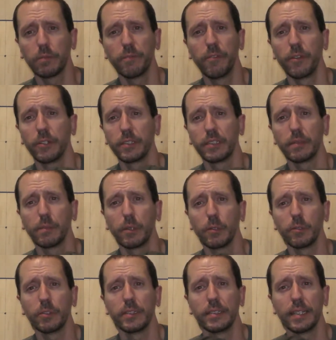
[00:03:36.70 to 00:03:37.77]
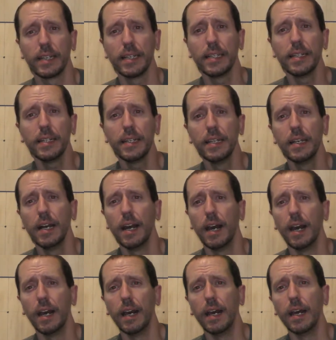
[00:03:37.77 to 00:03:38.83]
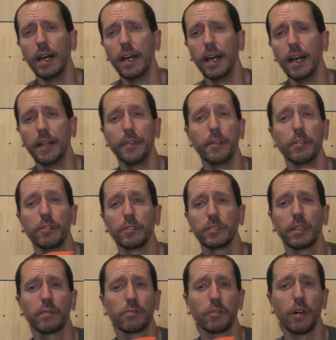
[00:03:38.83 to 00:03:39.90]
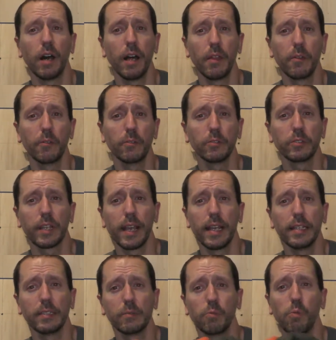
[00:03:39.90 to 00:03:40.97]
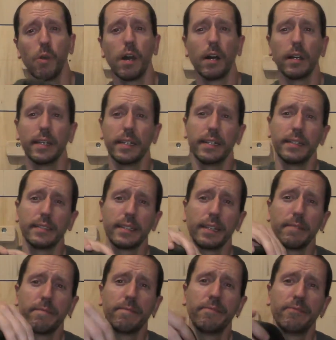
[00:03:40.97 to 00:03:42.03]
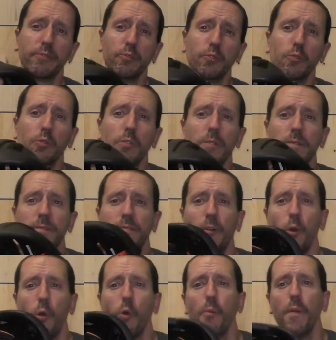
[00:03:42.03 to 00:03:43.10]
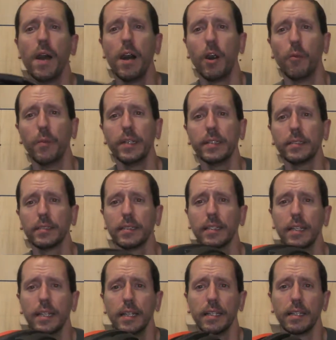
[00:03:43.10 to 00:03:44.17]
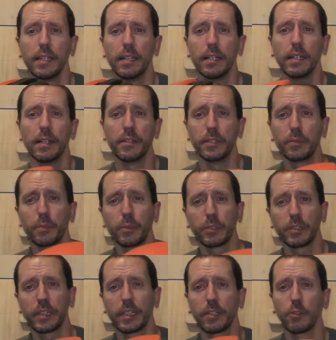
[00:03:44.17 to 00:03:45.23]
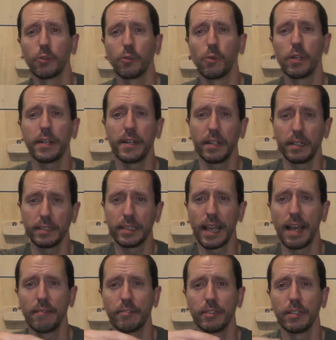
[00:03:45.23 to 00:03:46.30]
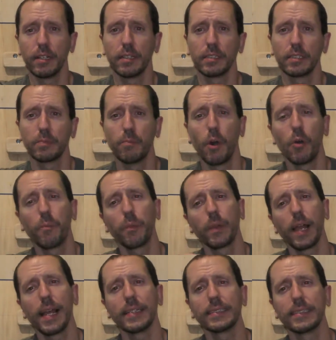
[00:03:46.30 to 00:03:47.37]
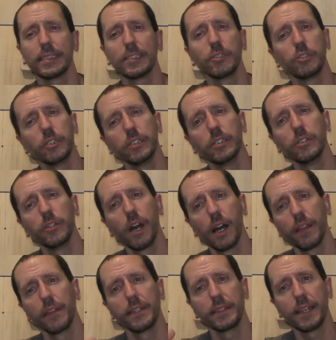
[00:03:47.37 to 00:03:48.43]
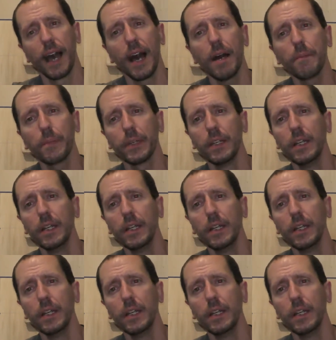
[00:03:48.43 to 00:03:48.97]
very similar design. And there are several others as well. It is a full foam helmet. This particular one does have a small plastic shield on the top